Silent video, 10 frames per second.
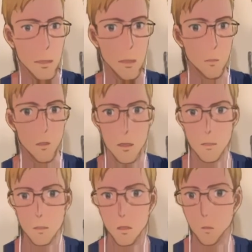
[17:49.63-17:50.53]
Okay,
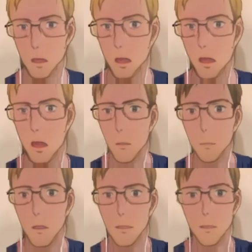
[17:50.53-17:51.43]
not sure.
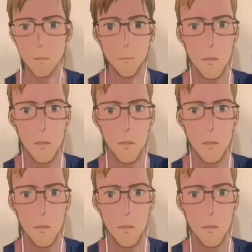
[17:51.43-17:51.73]
But